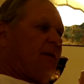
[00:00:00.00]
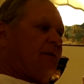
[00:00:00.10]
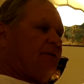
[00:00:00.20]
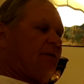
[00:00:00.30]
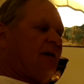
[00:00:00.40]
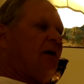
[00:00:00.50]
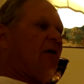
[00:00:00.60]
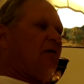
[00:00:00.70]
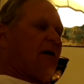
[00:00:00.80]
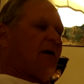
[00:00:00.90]
So they
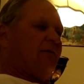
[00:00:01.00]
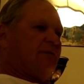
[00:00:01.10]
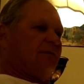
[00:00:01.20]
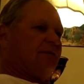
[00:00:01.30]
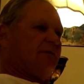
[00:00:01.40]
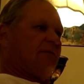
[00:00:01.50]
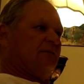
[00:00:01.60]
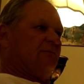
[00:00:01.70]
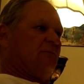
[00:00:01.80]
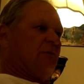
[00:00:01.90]
all left, because
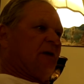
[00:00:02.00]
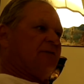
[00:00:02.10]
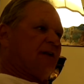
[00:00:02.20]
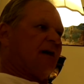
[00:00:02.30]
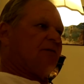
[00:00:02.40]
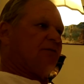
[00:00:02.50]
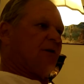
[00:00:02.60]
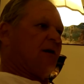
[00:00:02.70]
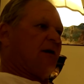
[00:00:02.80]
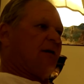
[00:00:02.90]
as I
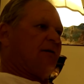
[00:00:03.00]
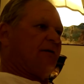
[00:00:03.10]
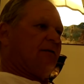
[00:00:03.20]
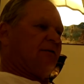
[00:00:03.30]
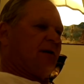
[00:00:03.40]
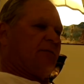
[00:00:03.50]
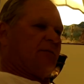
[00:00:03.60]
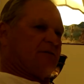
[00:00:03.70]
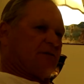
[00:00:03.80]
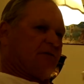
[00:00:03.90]
cried
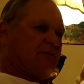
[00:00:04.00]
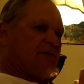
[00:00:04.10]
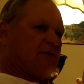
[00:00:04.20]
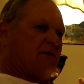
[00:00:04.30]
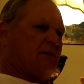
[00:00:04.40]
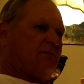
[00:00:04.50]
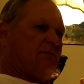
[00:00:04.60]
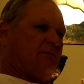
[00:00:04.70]
myself to sleep.